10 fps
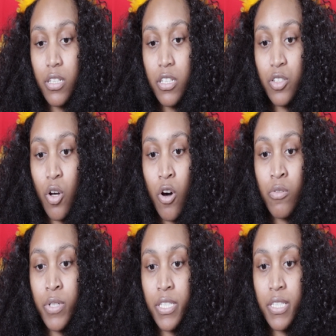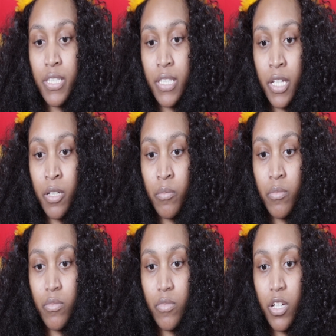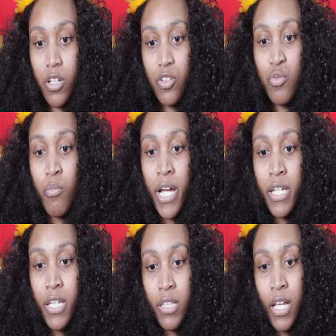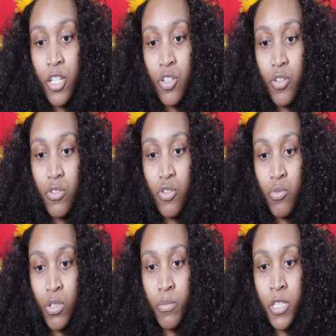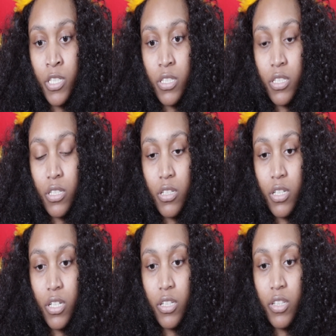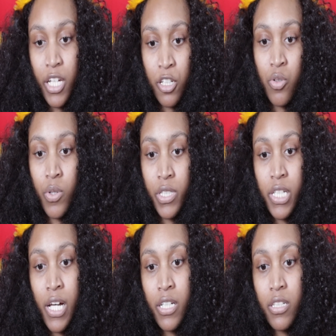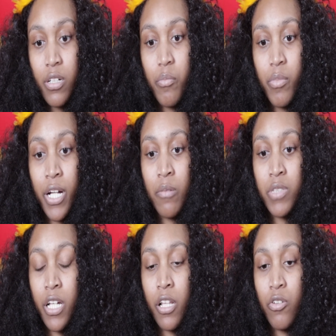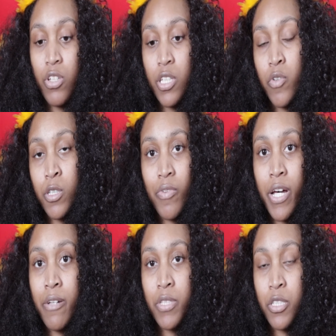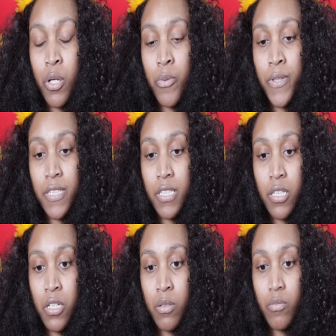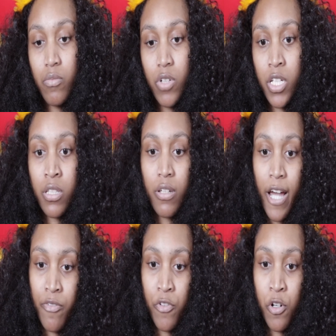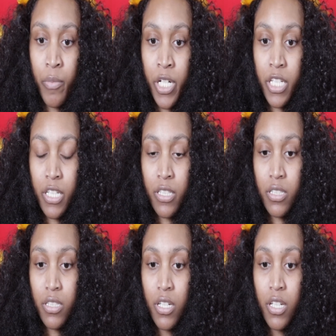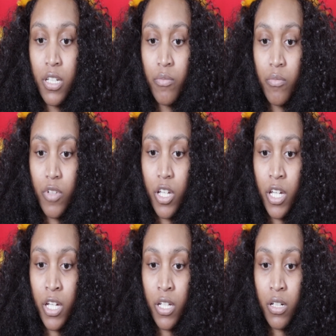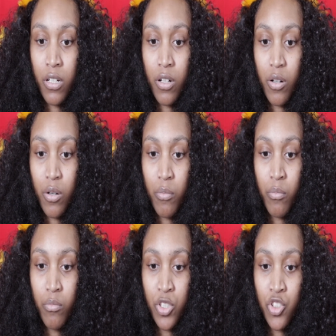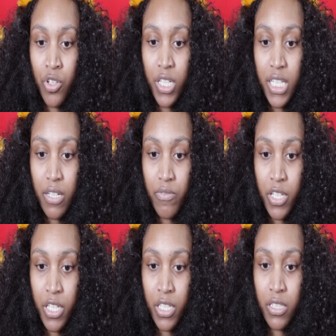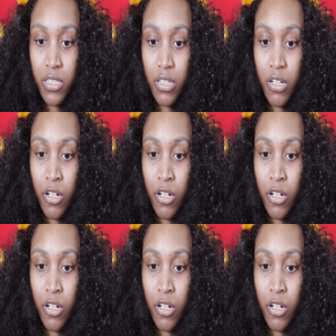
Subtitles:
is always the same. You might get like Yoruba, then Khoisan, but I'm telling you, these first 5 is always the same with Afro-Americans. And majority of these